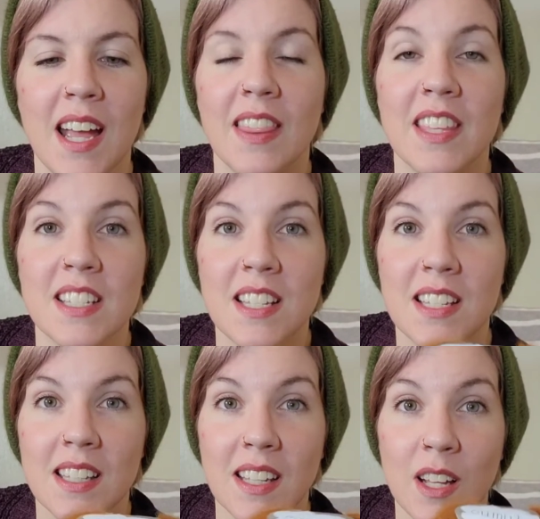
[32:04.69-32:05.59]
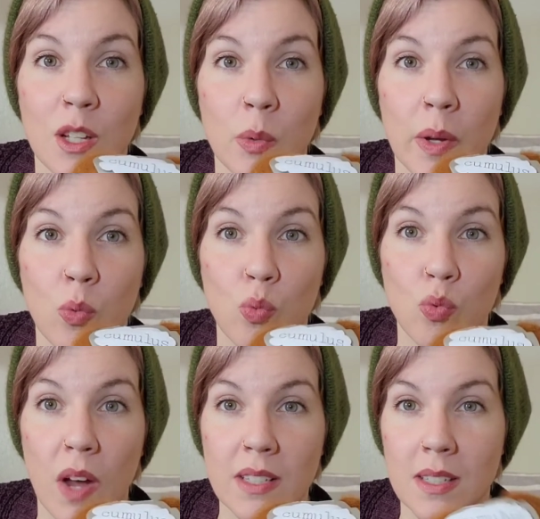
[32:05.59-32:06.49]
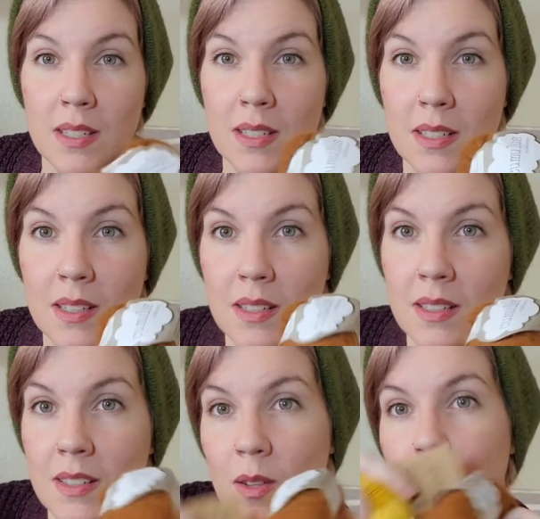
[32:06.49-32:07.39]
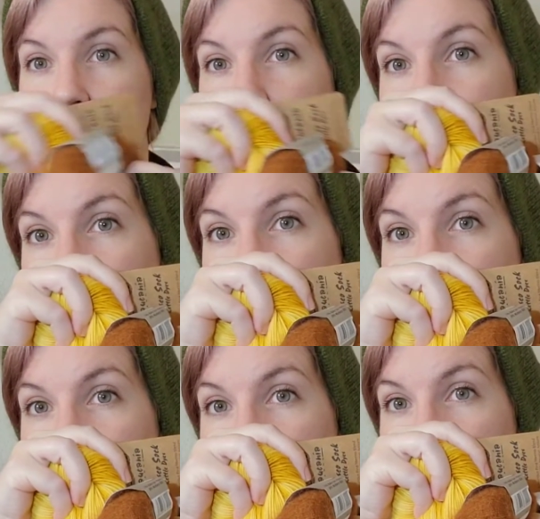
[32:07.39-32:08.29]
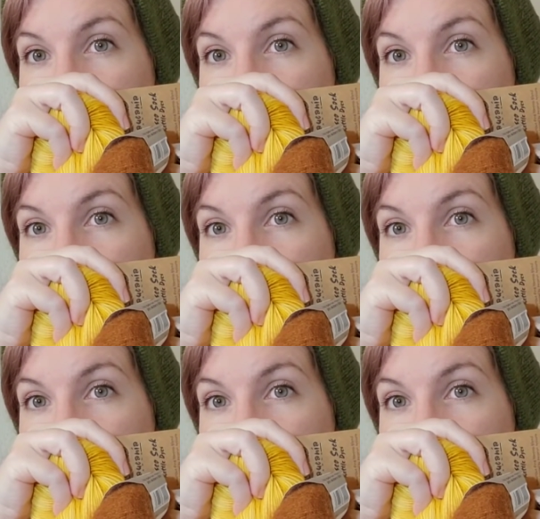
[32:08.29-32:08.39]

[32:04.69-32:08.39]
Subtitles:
And this is in the colorway rust. So those together.